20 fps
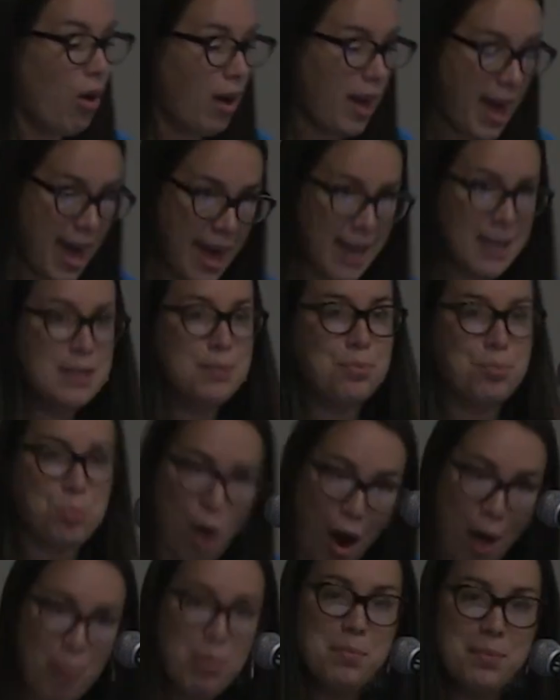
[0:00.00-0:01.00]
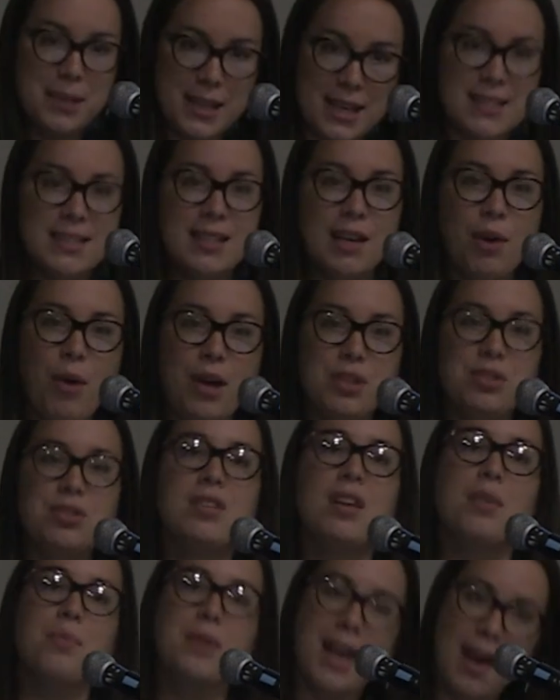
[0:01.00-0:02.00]
And probably it's a question
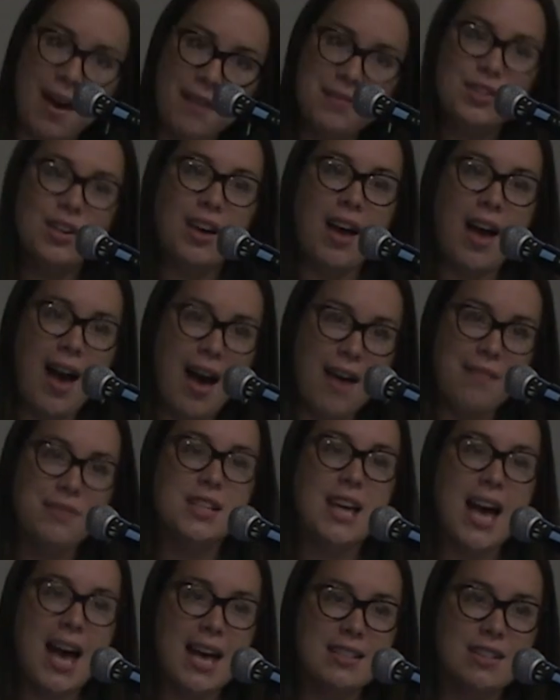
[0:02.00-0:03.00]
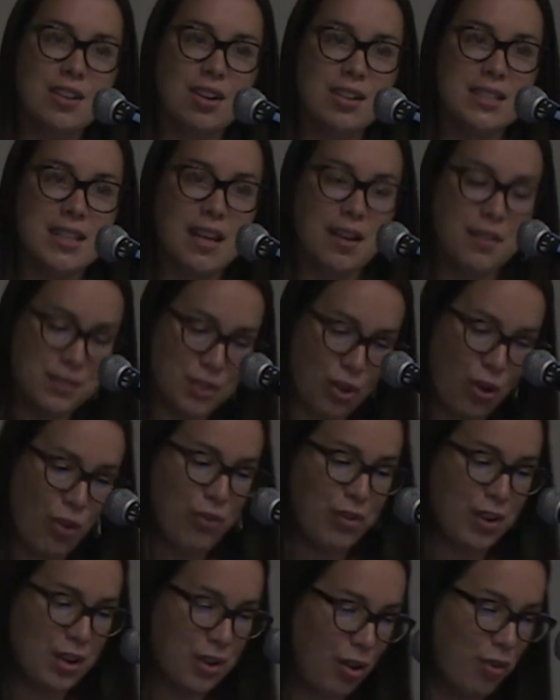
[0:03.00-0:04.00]
that we have to ask ourselves
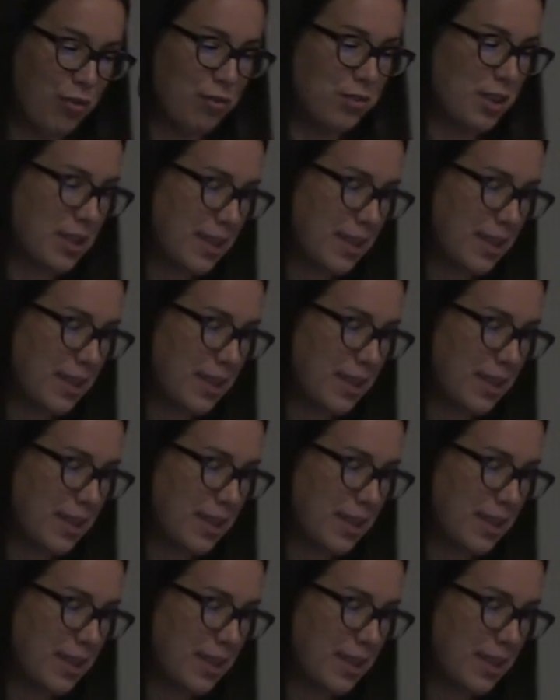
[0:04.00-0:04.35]
over and over